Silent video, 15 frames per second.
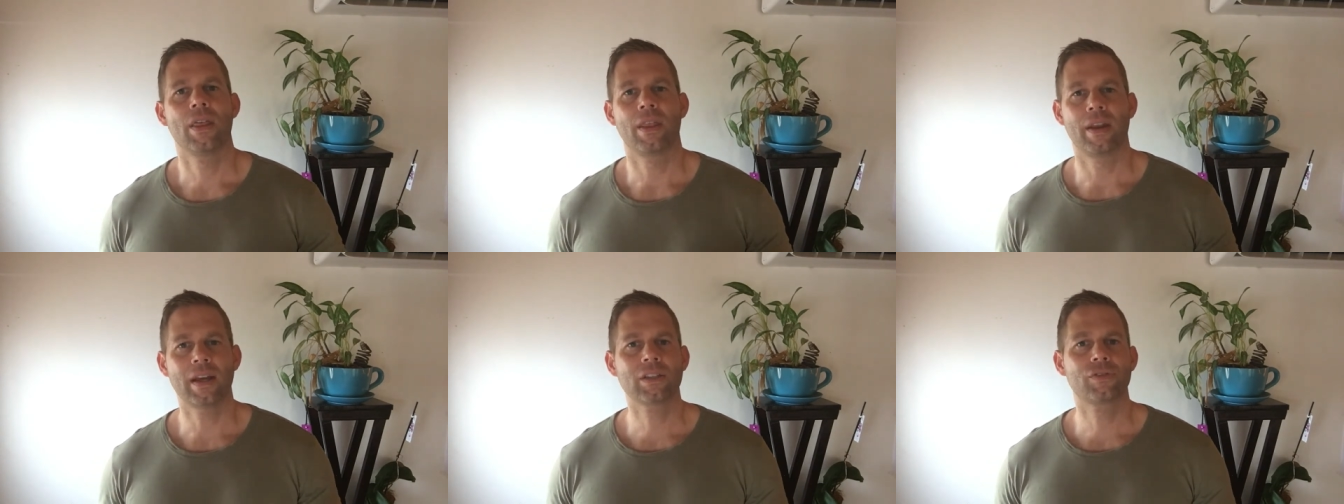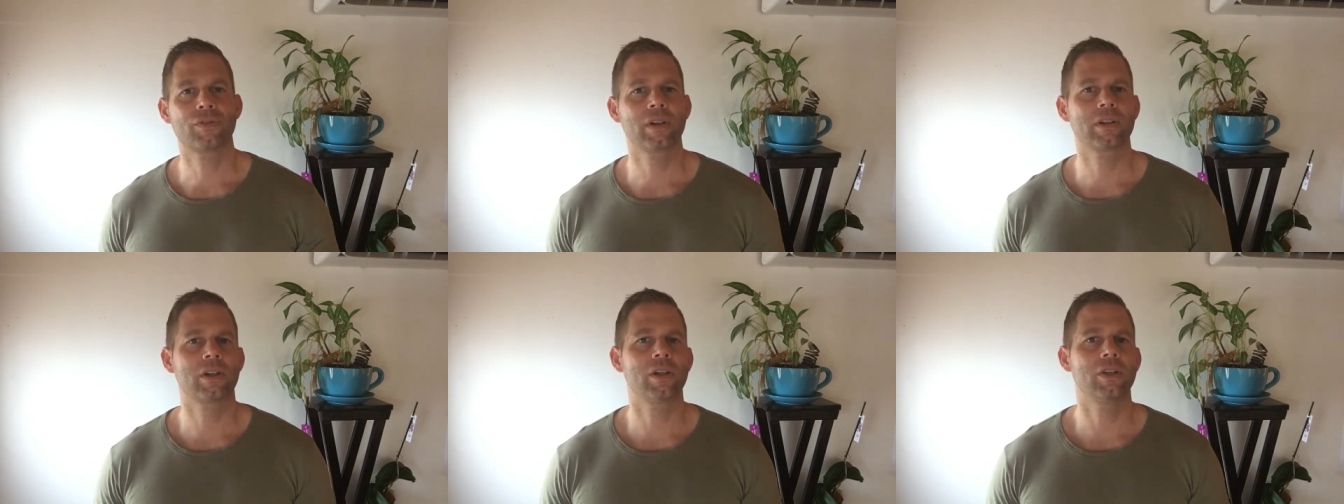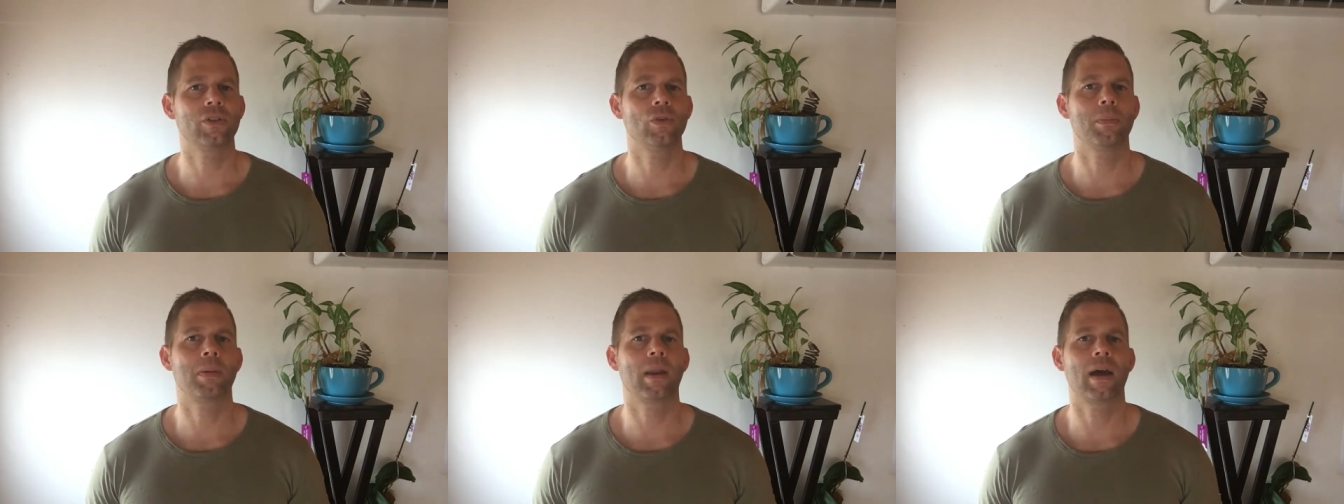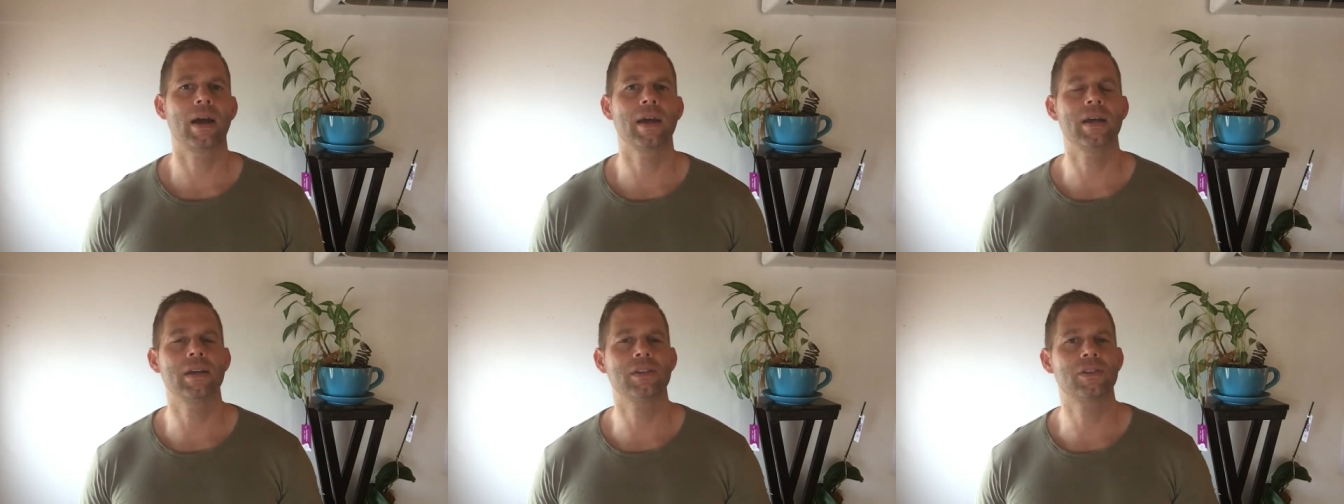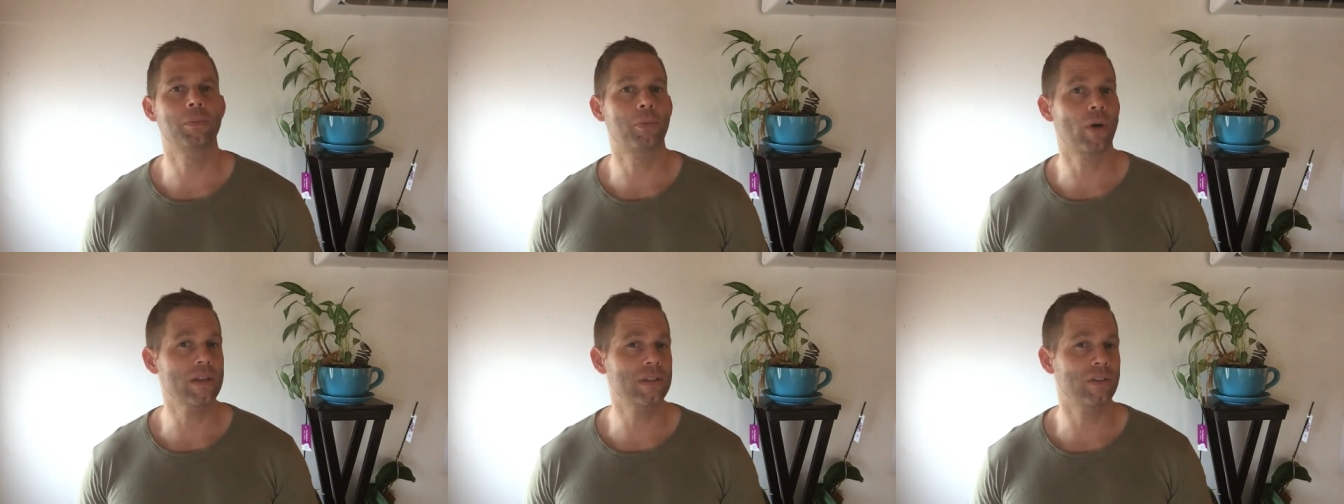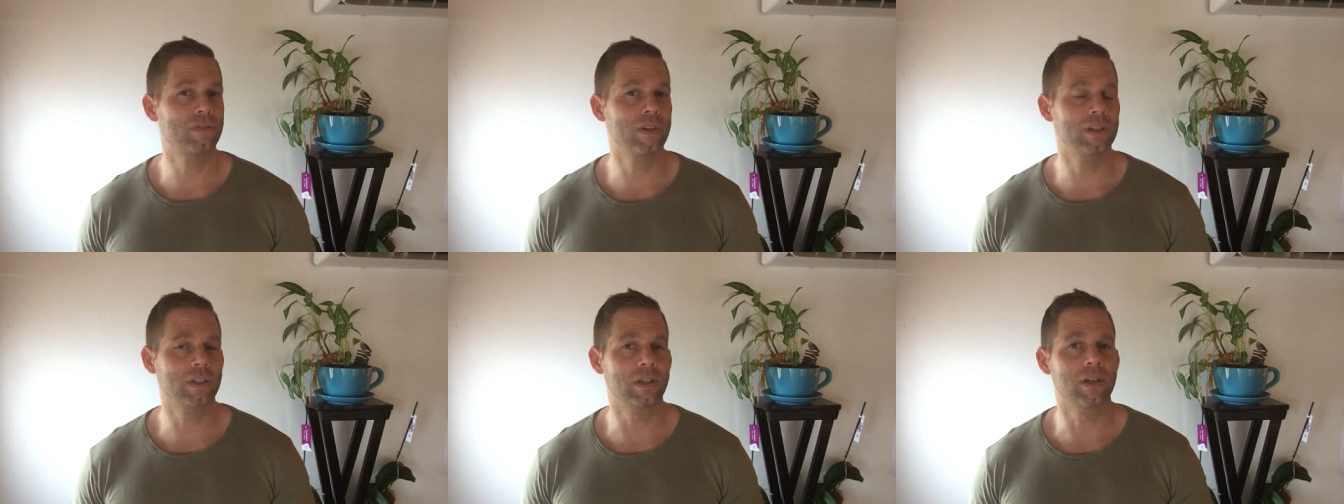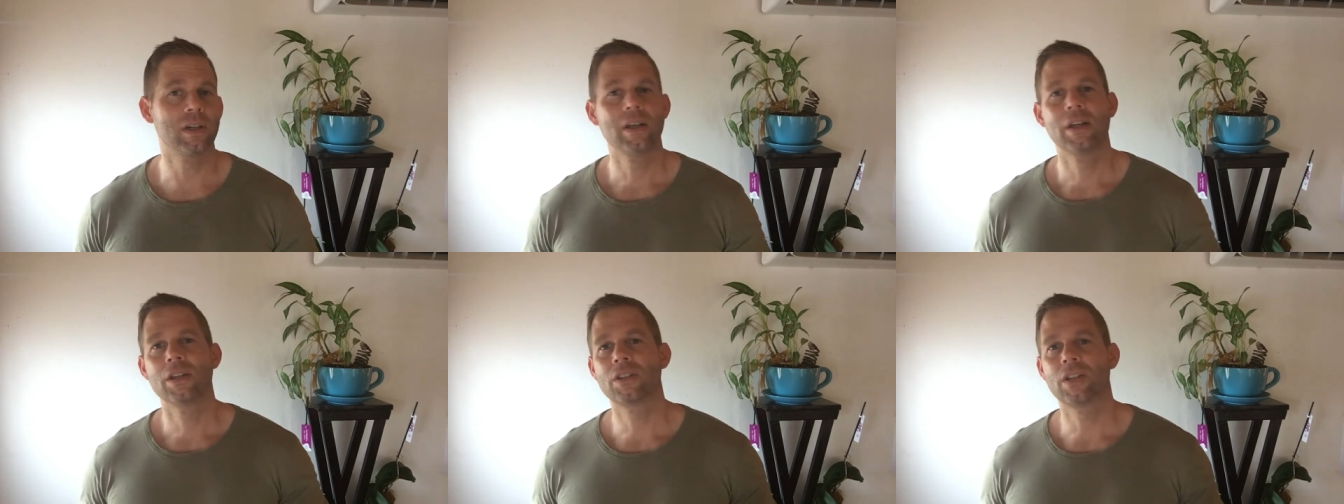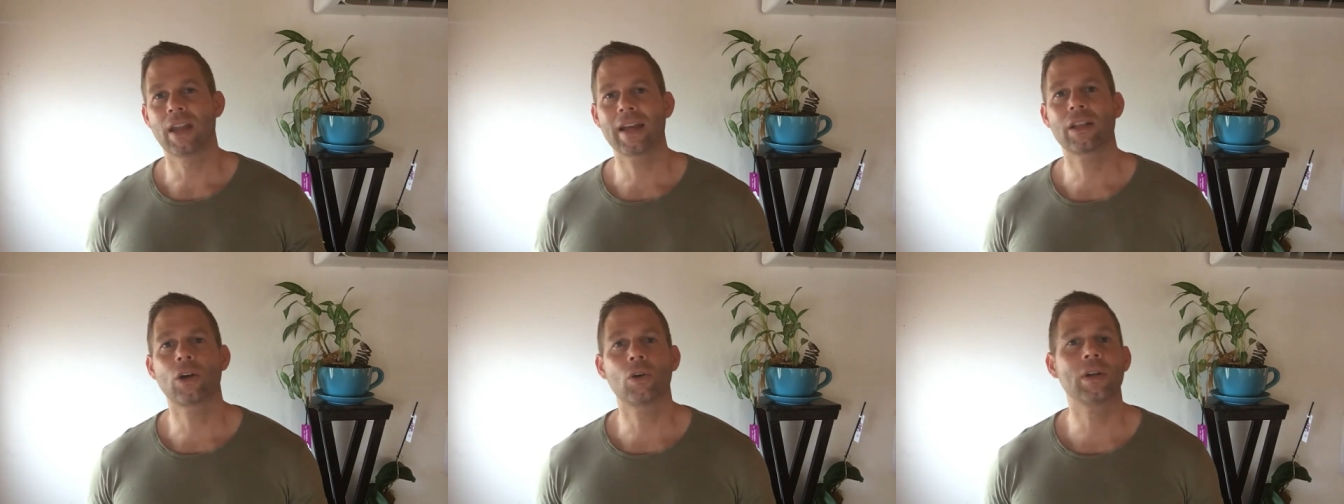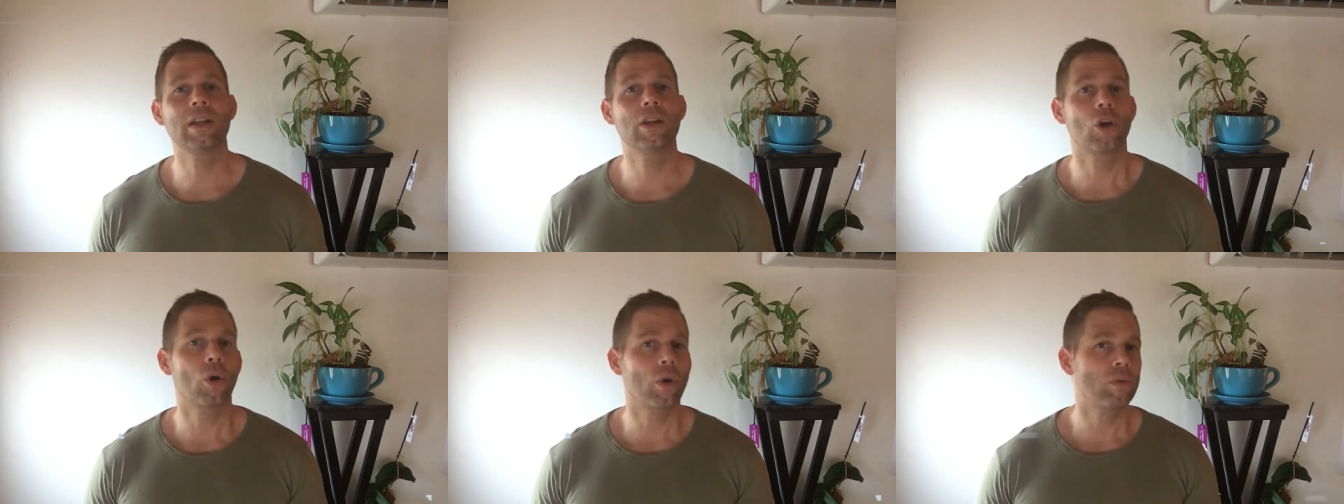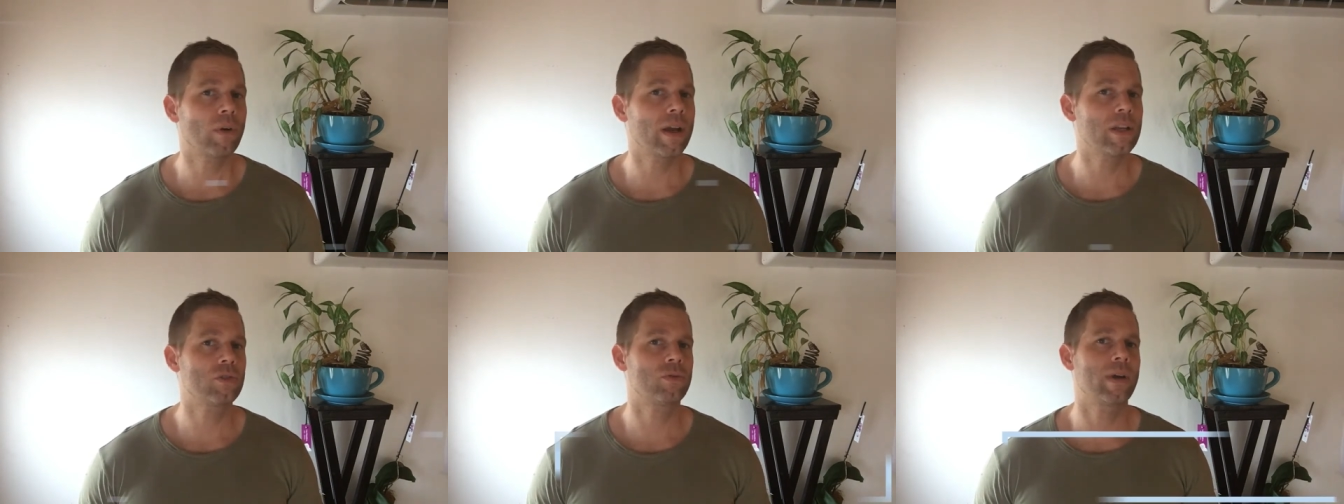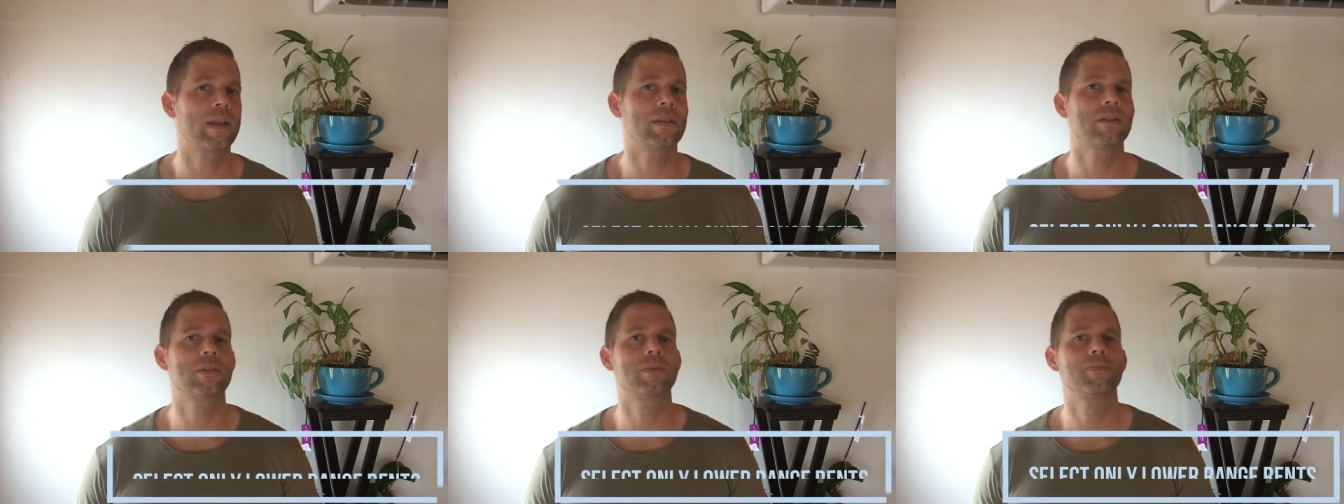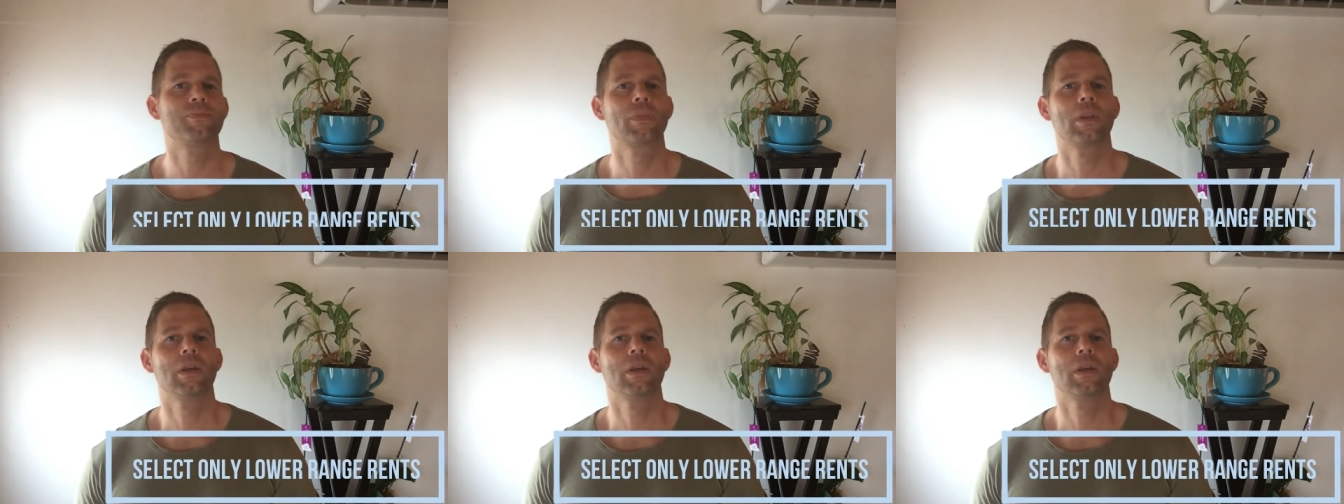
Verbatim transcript: The next filter you apply is the pricing filter. Select only lower range rents.